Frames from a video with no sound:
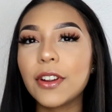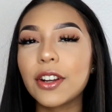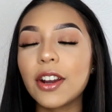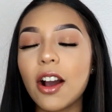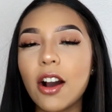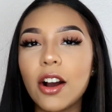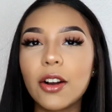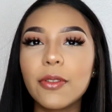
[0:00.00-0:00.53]
you're
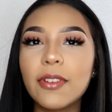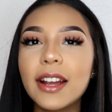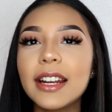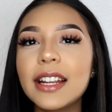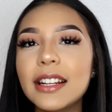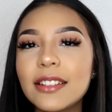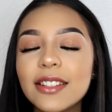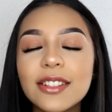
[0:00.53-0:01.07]
not
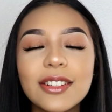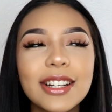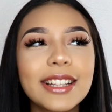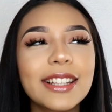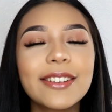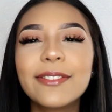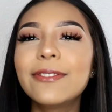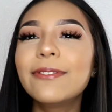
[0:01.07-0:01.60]
already to
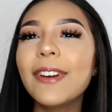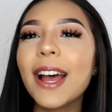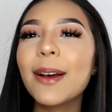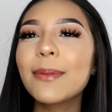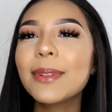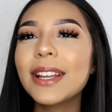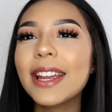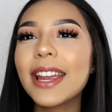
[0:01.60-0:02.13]
join the
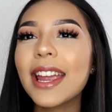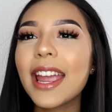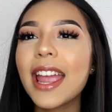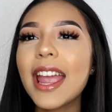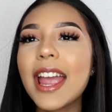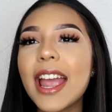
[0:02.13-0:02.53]
family,